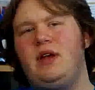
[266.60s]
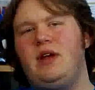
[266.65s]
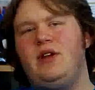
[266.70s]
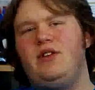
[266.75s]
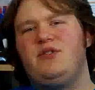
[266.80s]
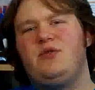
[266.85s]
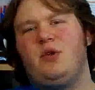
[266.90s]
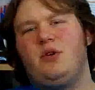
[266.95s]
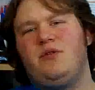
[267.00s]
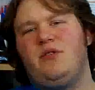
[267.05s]

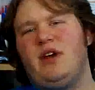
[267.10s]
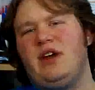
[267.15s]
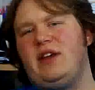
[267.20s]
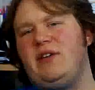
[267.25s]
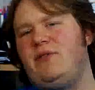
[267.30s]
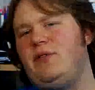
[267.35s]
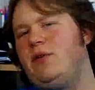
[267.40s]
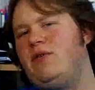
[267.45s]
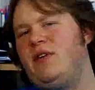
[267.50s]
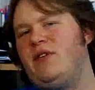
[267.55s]
Sort of like
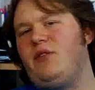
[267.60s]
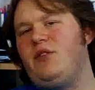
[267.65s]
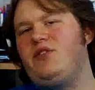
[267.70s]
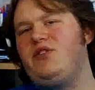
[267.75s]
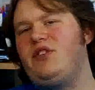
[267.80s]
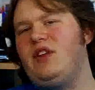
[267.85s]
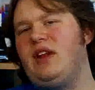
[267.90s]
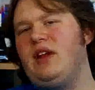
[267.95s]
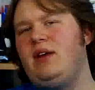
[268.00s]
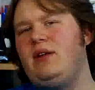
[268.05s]
if you've ever
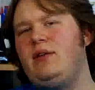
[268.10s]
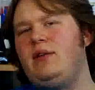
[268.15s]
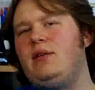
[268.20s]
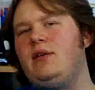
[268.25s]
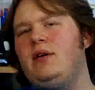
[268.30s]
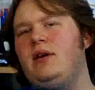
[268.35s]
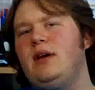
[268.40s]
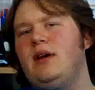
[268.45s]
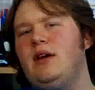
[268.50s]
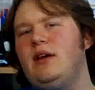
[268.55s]
seen
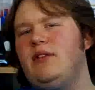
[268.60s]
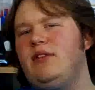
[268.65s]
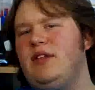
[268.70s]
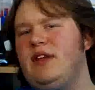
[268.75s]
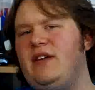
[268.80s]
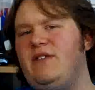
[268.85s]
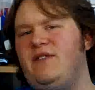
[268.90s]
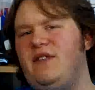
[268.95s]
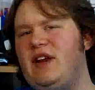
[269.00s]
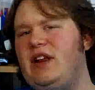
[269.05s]

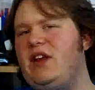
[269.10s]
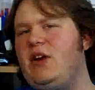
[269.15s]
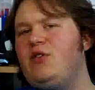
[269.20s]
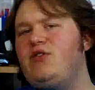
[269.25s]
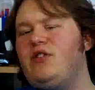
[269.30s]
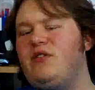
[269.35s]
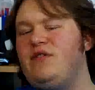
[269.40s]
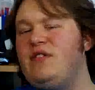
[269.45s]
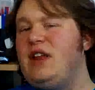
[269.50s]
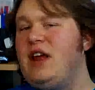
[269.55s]
the videos
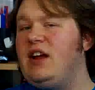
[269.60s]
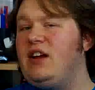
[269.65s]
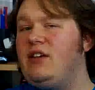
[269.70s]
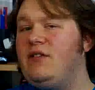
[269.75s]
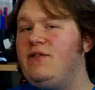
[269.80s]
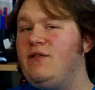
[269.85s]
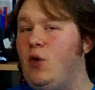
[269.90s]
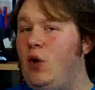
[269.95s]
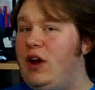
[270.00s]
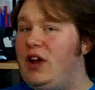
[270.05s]
of Nick
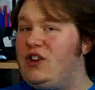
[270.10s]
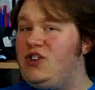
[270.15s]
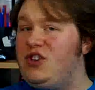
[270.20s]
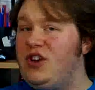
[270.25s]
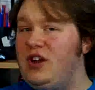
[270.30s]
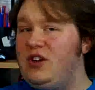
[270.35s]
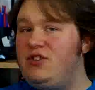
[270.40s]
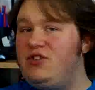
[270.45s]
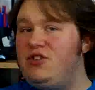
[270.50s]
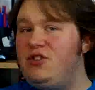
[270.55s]

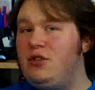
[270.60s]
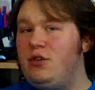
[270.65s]
Vujicic,